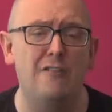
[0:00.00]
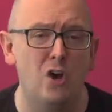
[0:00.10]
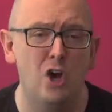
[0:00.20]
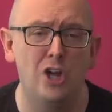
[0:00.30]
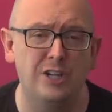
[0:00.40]
have
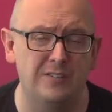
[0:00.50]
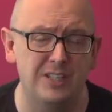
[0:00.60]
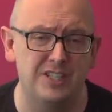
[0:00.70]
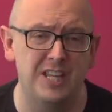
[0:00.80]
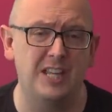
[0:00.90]
heard of
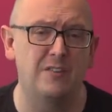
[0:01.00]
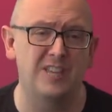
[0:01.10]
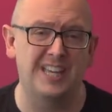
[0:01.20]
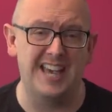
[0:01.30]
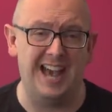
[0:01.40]
this thing of
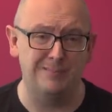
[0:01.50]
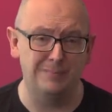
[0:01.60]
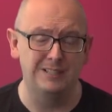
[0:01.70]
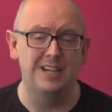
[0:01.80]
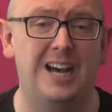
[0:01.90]
the
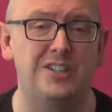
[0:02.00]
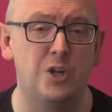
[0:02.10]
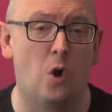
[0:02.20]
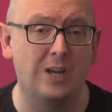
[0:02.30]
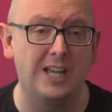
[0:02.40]
gap and
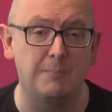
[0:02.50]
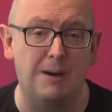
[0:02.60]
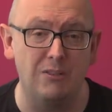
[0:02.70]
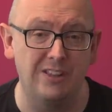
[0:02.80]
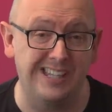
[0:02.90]
talking
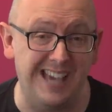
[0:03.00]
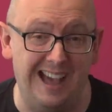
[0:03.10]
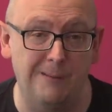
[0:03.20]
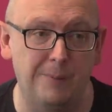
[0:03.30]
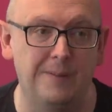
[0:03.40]
about the
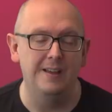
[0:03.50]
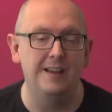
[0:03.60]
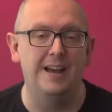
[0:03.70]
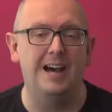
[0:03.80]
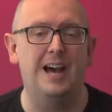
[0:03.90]
gap
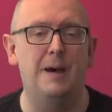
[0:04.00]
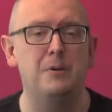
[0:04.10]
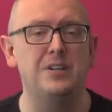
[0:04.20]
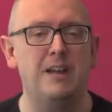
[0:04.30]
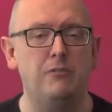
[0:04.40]
uh,
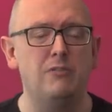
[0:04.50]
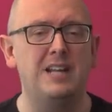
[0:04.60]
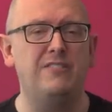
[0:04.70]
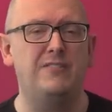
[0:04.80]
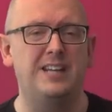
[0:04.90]
but never
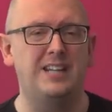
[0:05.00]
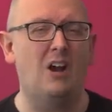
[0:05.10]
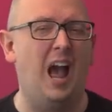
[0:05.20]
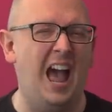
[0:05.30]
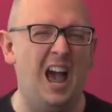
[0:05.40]
really figured
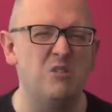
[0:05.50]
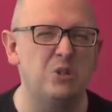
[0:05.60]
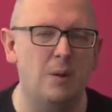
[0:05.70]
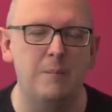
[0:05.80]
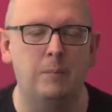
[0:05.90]
out how
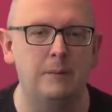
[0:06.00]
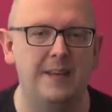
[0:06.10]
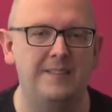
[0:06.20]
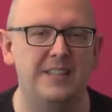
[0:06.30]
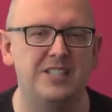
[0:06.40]
to
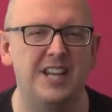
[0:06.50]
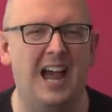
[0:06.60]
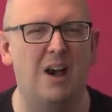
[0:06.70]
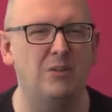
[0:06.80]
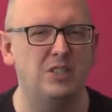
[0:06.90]
implement this and
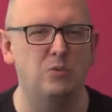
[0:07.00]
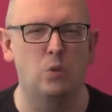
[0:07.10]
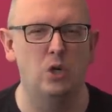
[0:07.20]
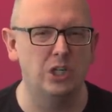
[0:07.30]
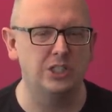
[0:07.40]
how this
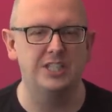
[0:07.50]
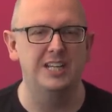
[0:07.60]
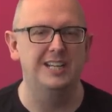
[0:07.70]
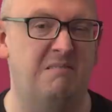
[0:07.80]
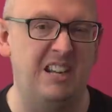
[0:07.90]
works
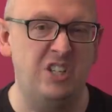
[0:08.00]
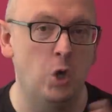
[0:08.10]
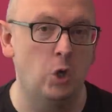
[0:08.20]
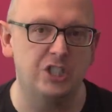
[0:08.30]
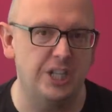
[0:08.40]
in
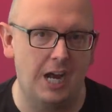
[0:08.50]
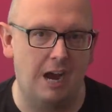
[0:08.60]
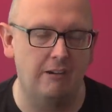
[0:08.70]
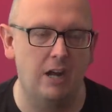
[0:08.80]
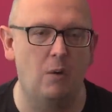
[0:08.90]
your
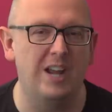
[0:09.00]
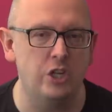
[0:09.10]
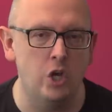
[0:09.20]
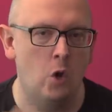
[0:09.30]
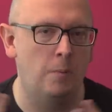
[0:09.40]
scenario,
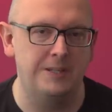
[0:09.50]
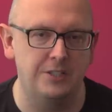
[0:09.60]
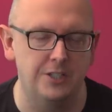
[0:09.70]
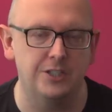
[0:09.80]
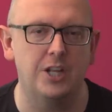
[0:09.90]
in your
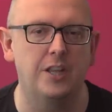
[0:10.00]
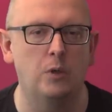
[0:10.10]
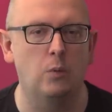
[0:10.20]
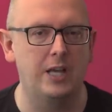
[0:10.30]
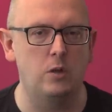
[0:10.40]
business, and
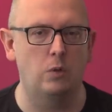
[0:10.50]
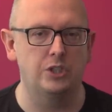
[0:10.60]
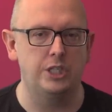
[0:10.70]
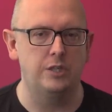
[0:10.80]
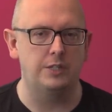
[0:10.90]
the way you
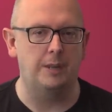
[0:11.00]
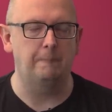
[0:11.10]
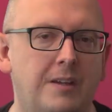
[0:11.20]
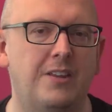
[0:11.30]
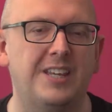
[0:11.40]
want to use it.
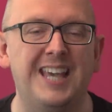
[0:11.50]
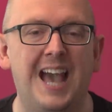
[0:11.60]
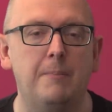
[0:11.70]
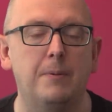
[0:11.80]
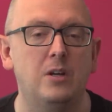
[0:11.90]
Now, the
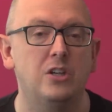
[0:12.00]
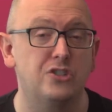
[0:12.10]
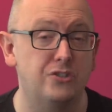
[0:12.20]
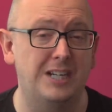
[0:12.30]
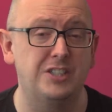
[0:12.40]
gap
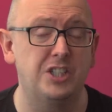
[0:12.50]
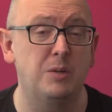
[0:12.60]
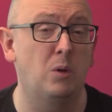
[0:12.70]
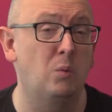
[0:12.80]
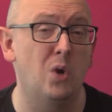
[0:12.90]

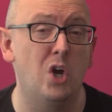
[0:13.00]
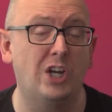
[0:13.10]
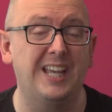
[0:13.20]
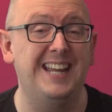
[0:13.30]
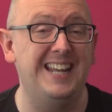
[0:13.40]
strategy will
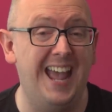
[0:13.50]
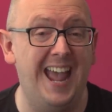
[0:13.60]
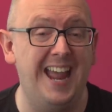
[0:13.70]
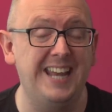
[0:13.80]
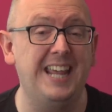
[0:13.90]
work in
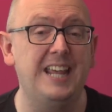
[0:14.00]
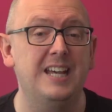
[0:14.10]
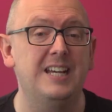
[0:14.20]
any